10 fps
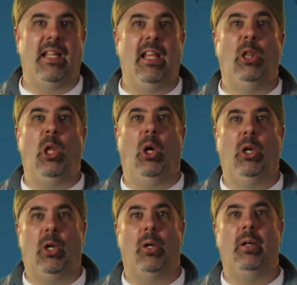a
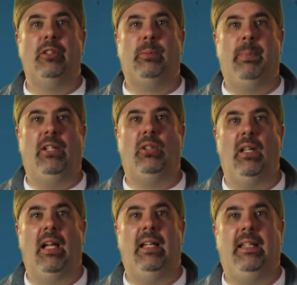longer
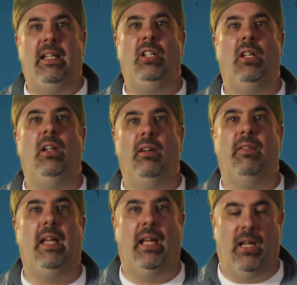special edition
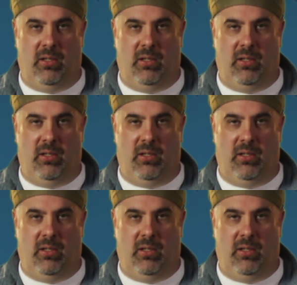of King